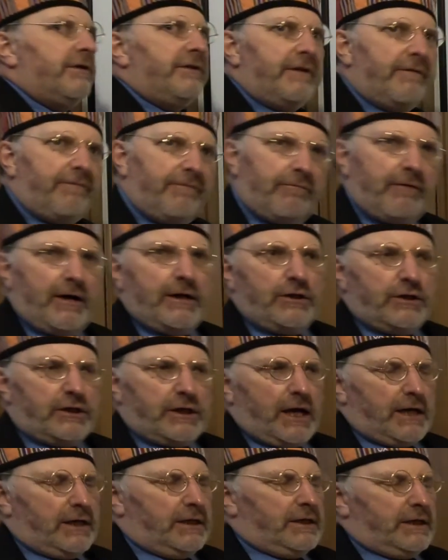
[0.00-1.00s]

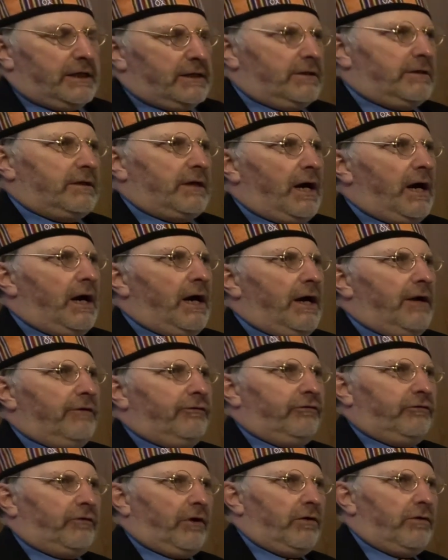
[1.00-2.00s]
differentiated
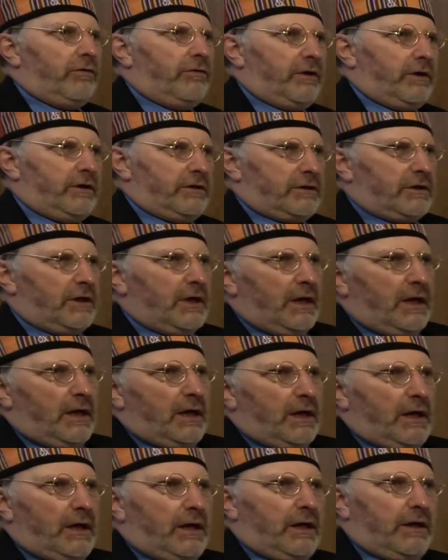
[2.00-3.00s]
so that
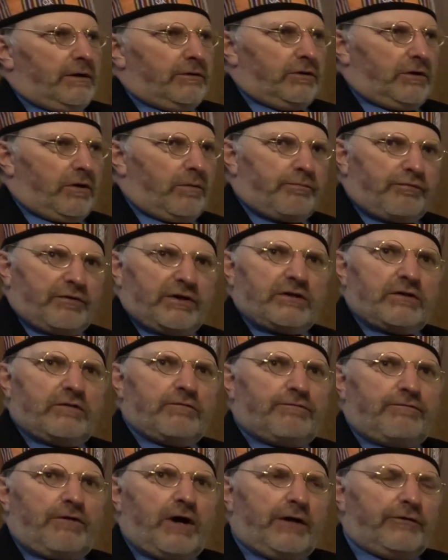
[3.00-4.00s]

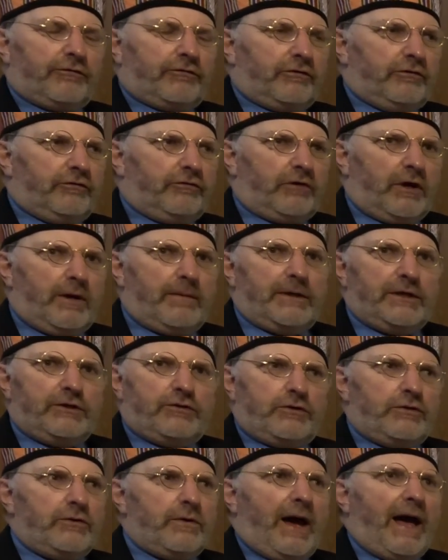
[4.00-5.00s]
Britain, France and Germany
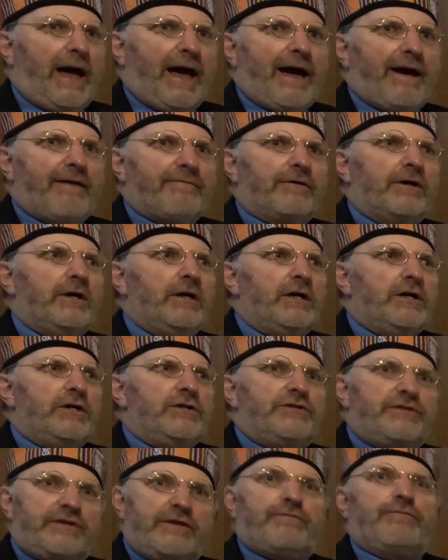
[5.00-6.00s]
do have
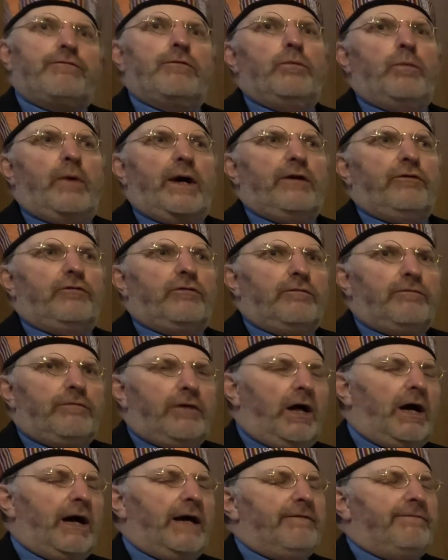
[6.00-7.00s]
different ways of
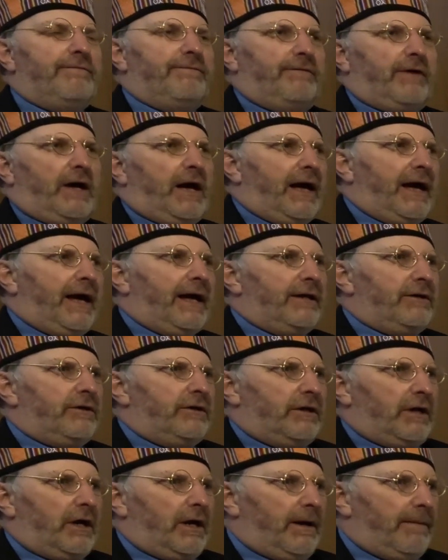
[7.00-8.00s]
life,
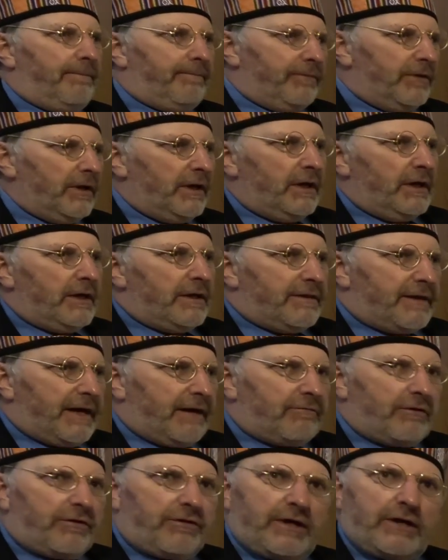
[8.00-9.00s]
and
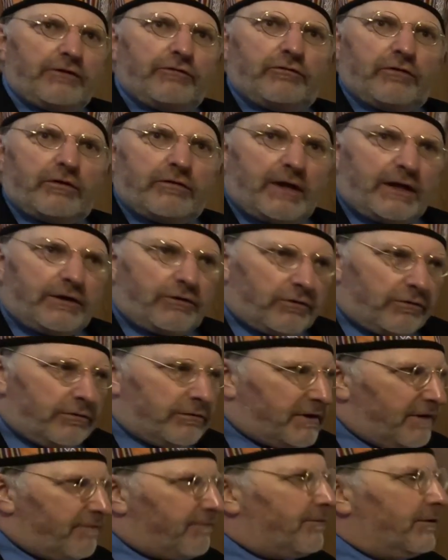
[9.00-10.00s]
there are things that they do
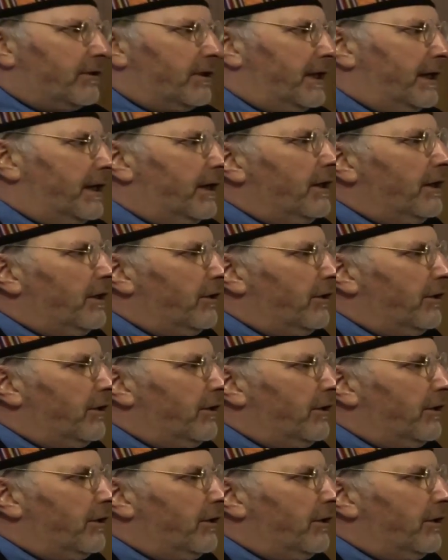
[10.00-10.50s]
differently.